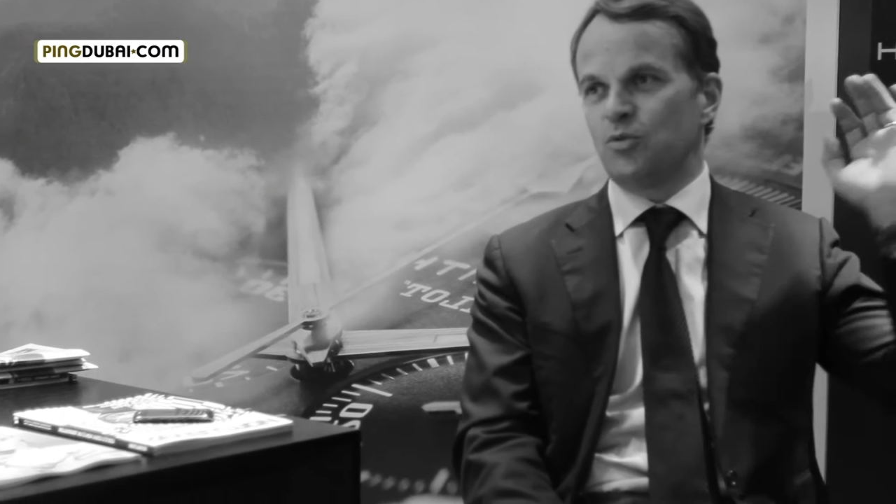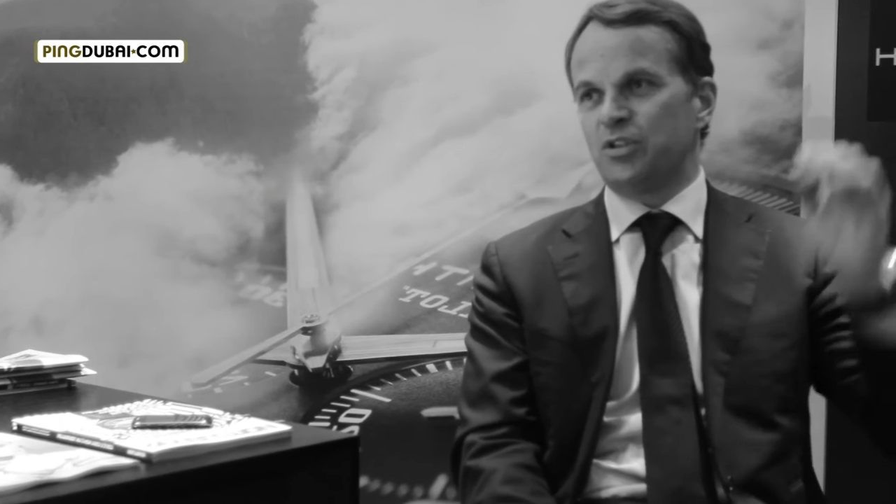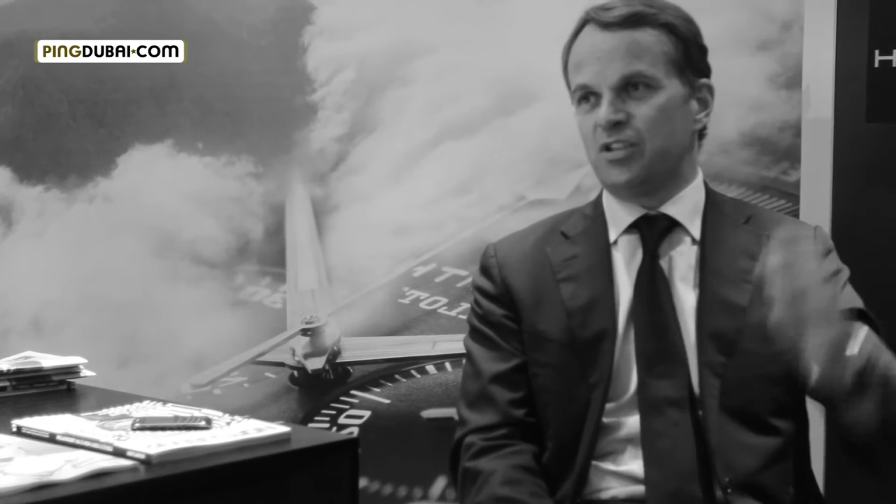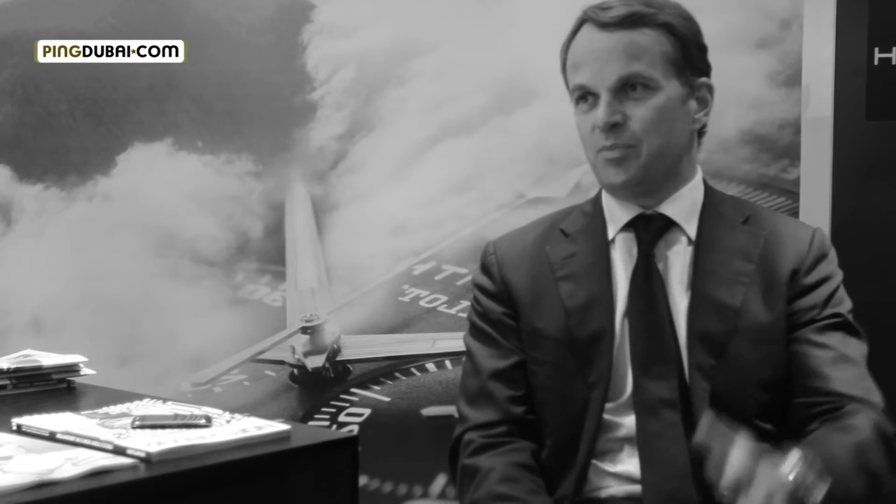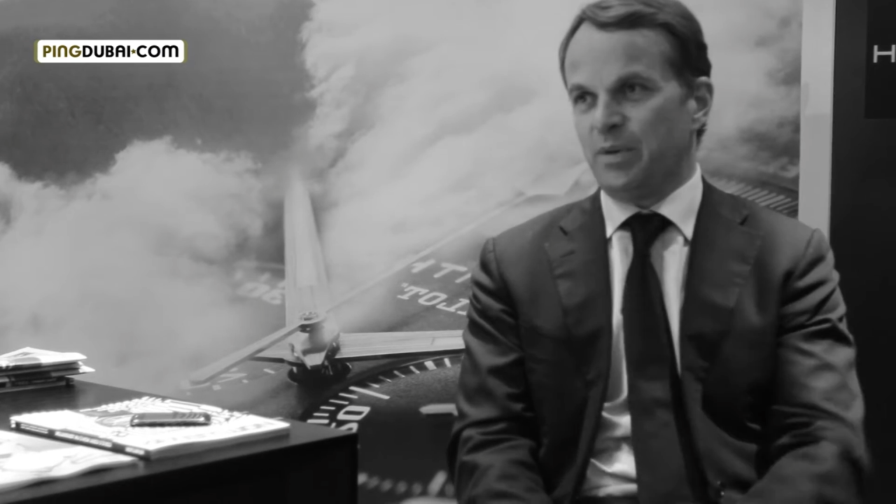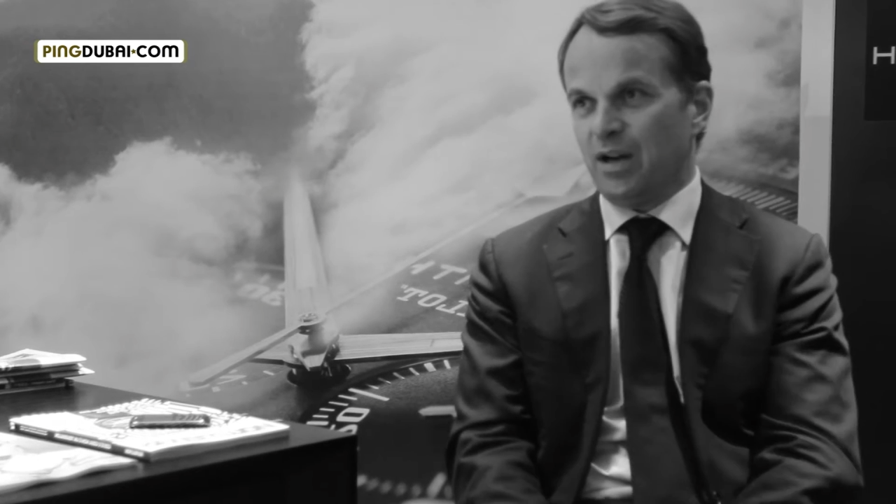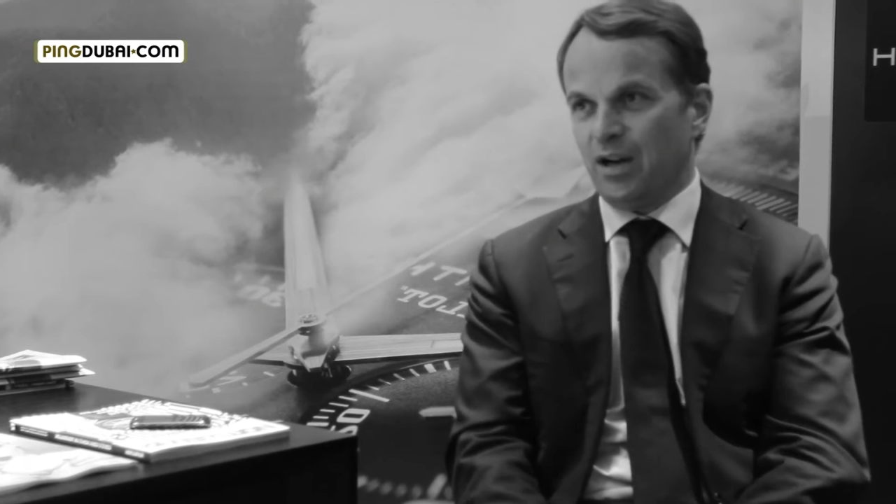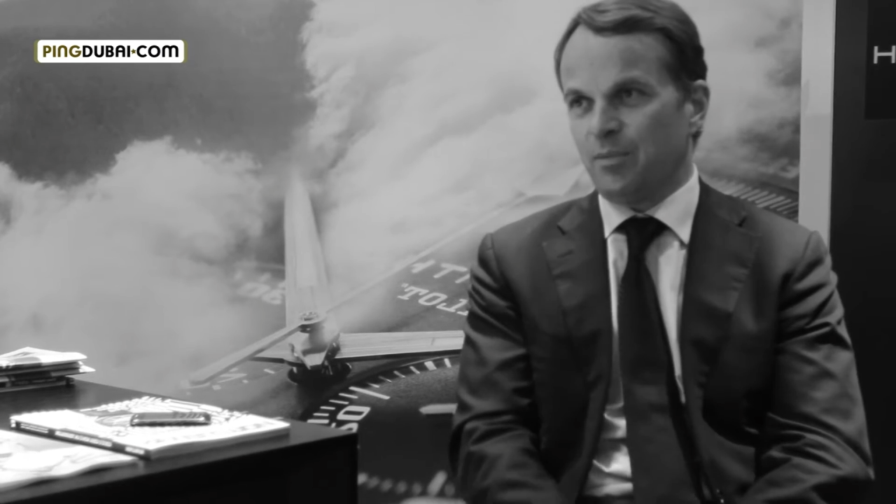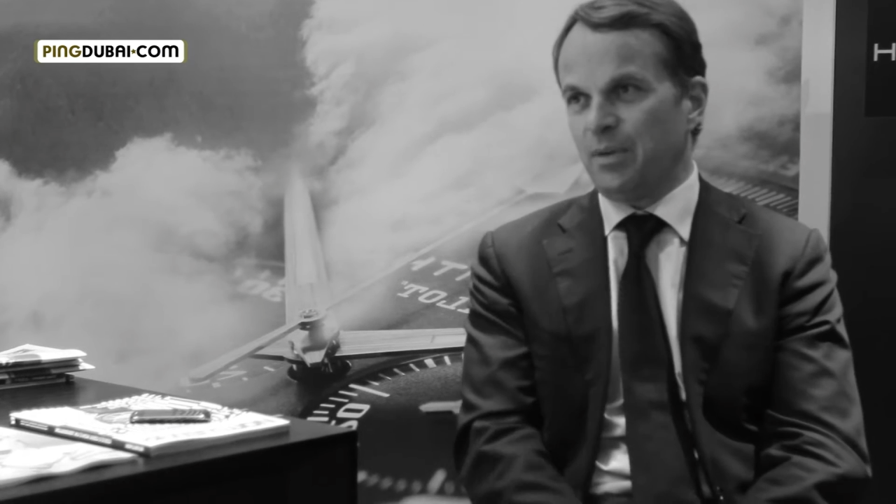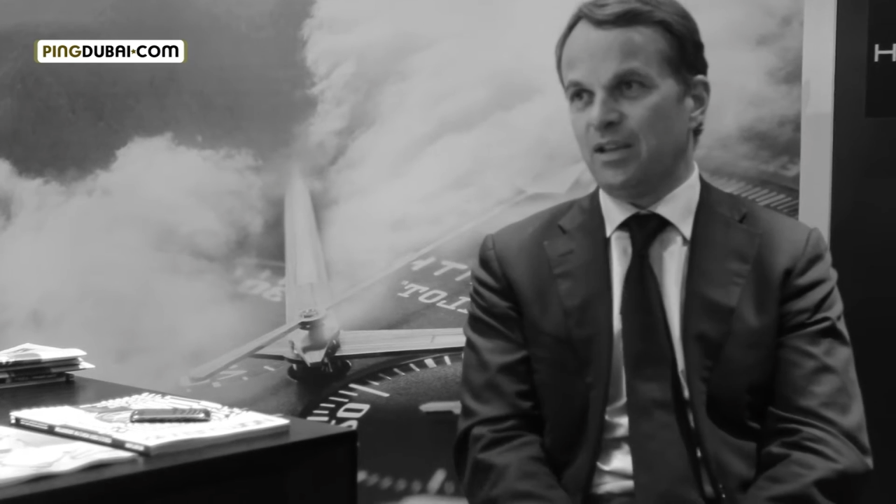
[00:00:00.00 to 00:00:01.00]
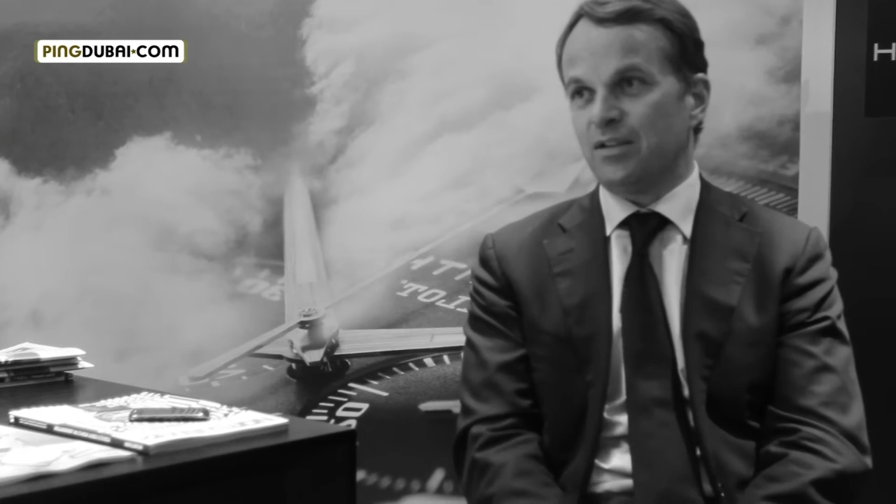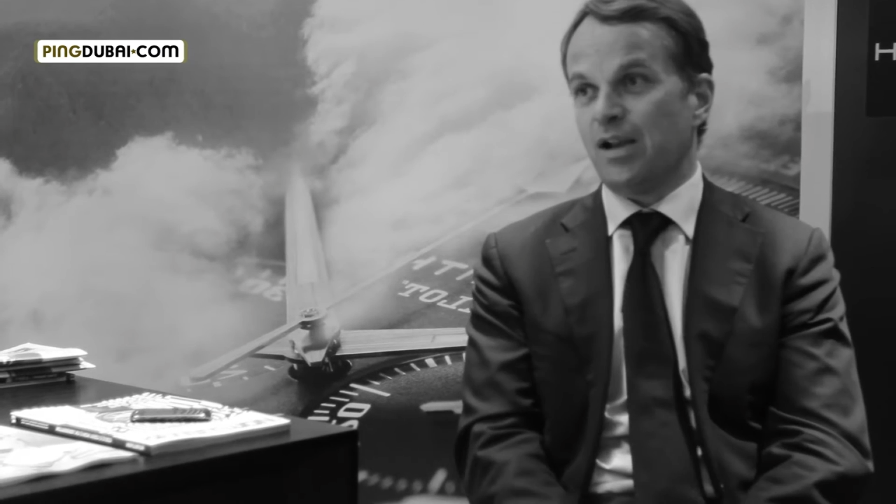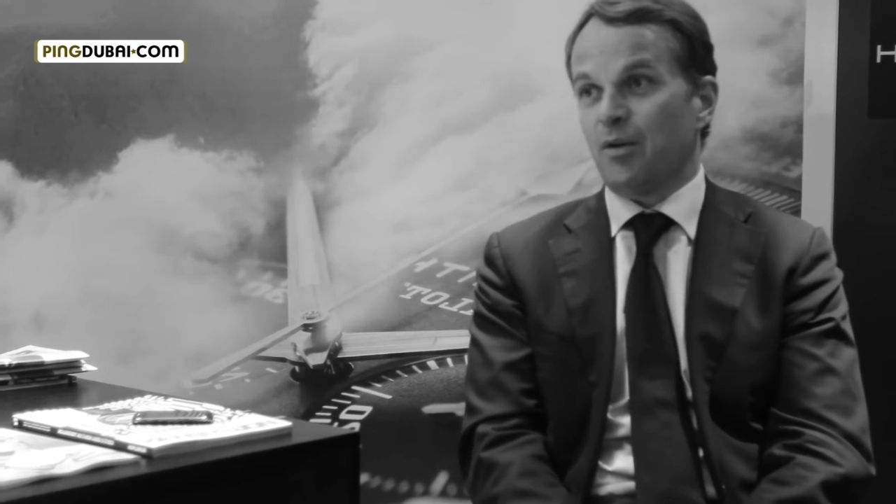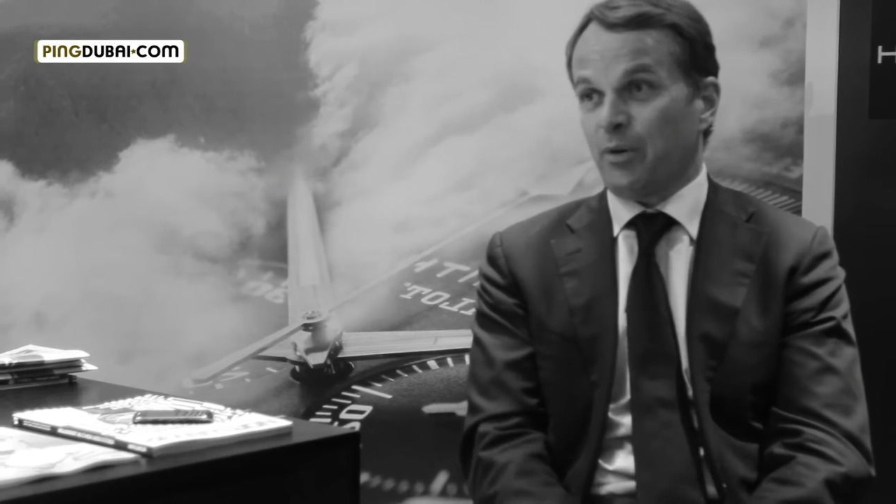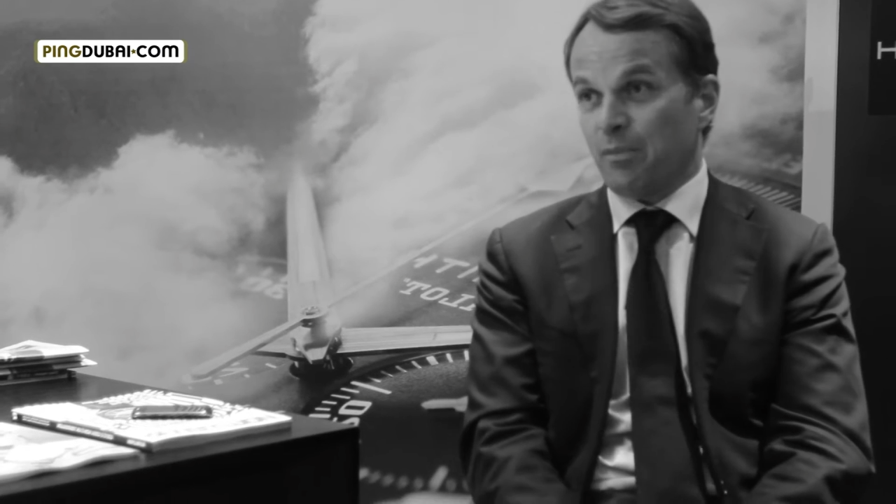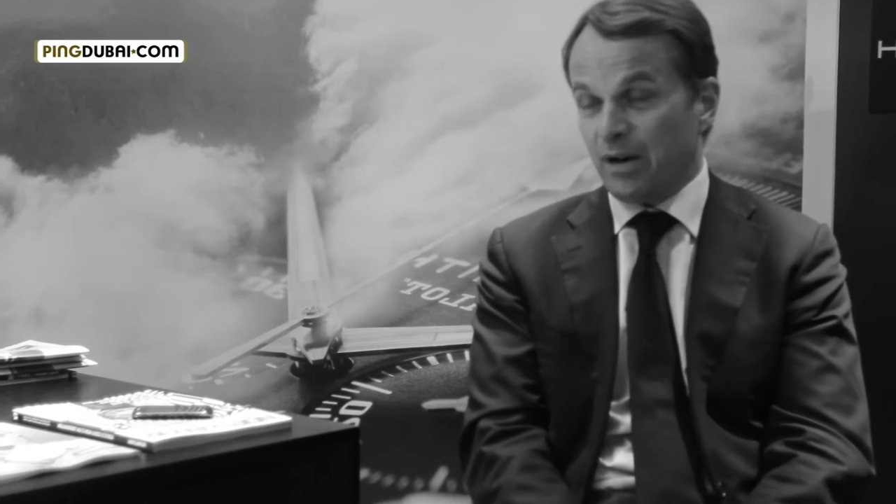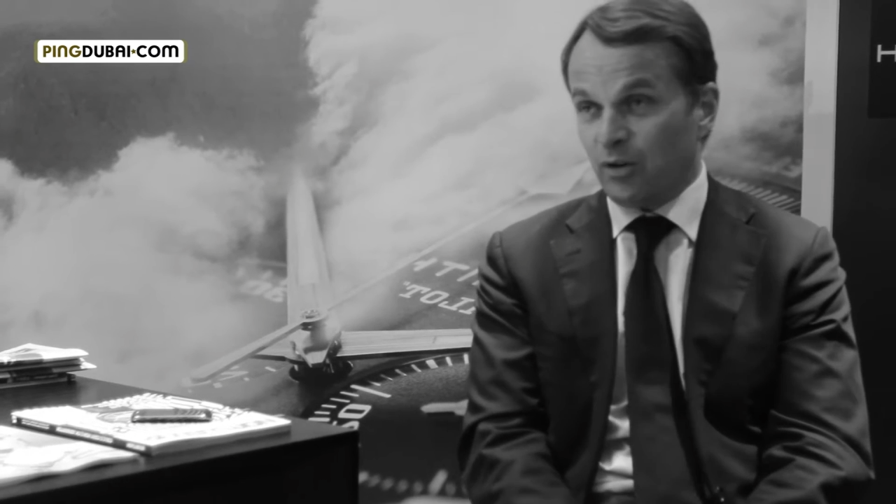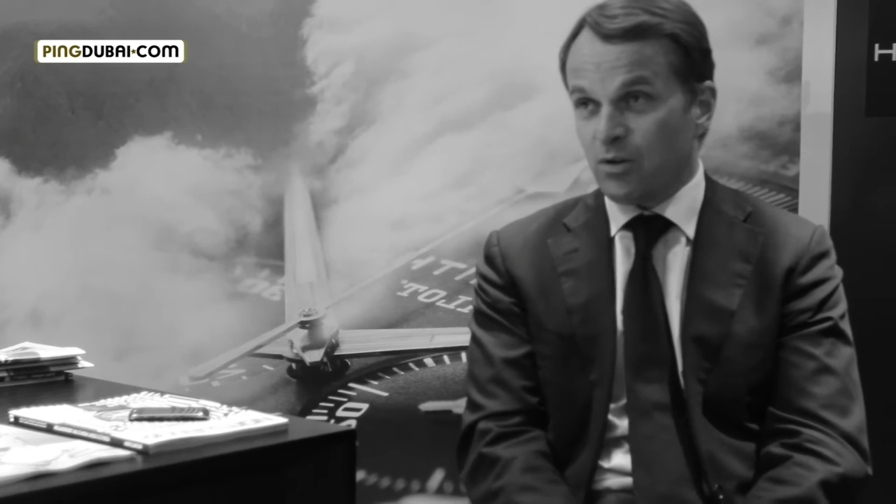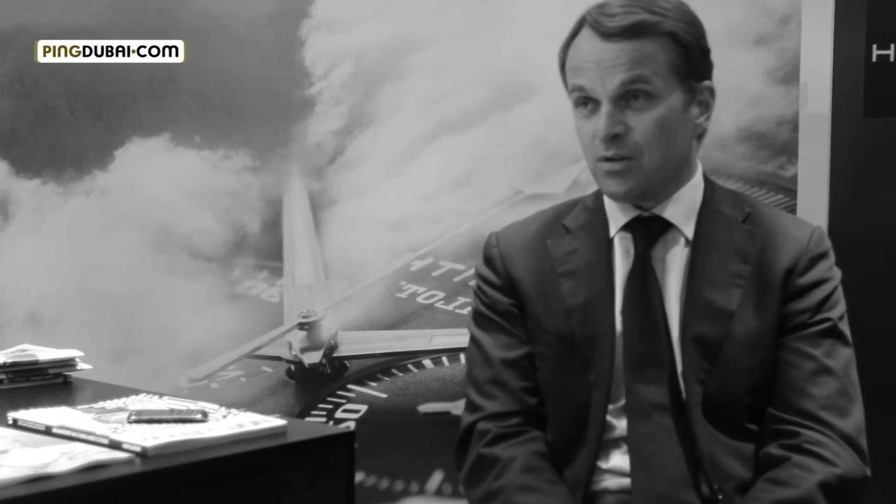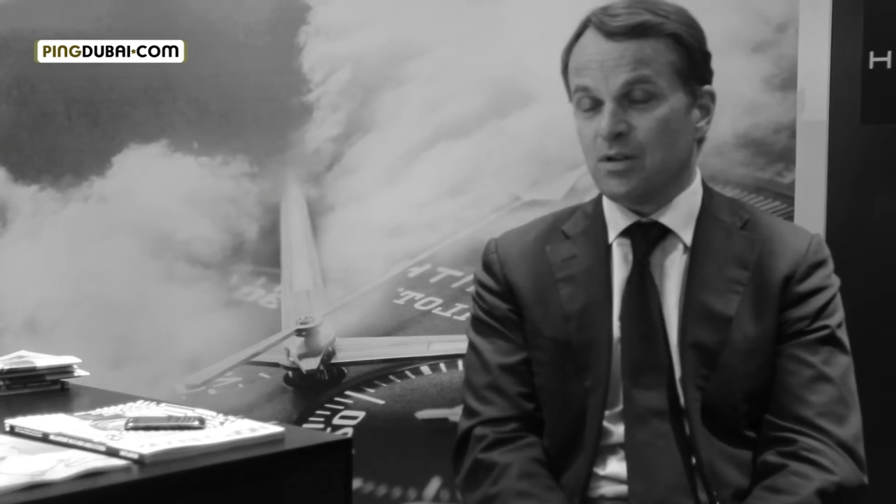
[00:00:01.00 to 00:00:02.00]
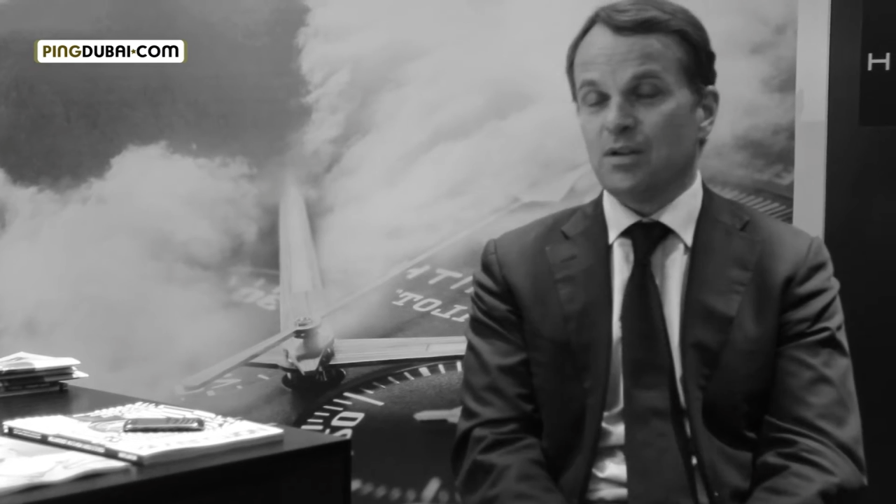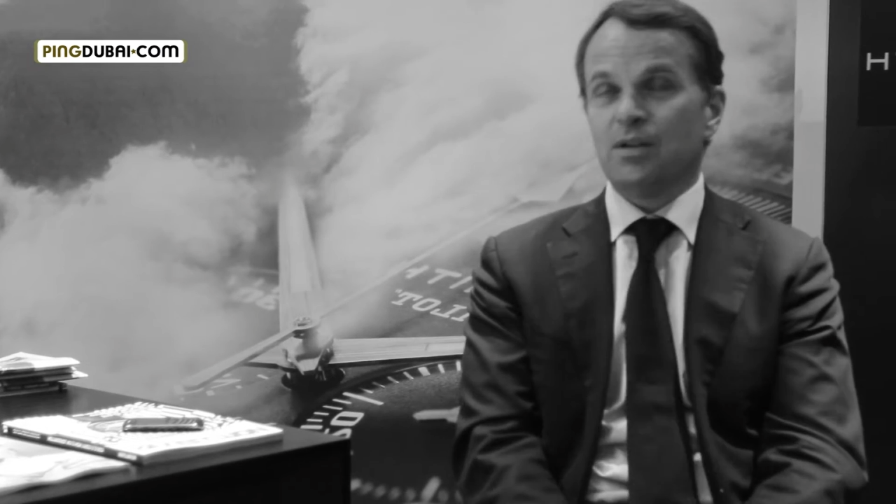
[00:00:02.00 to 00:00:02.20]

which is behind me, the El Primero,